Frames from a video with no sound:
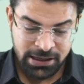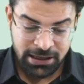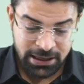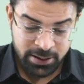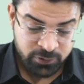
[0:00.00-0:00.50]

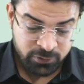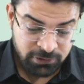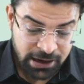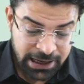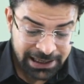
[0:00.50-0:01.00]
If
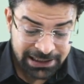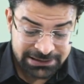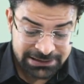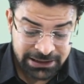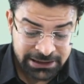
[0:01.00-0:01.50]
y is a
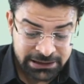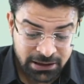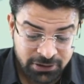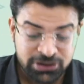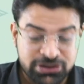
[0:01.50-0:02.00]
linear
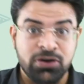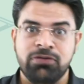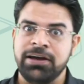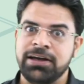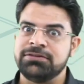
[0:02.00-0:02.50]
function of
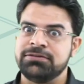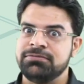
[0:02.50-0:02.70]
x,